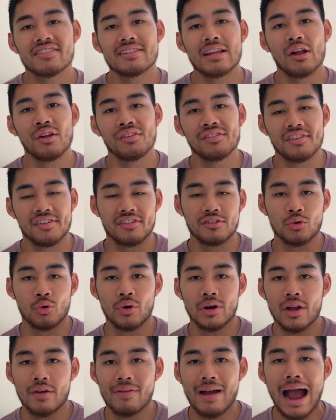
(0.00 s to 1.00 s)
tells the
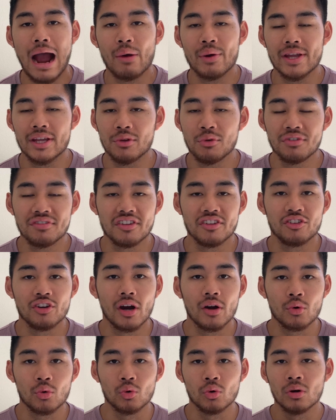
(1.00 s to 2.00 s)
story of how he used to
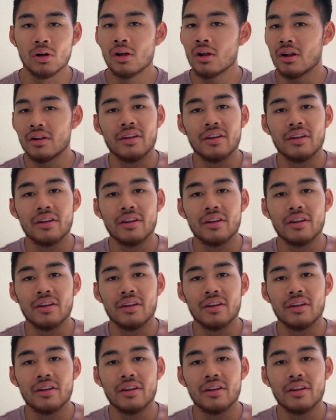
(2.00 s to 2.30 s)
juggle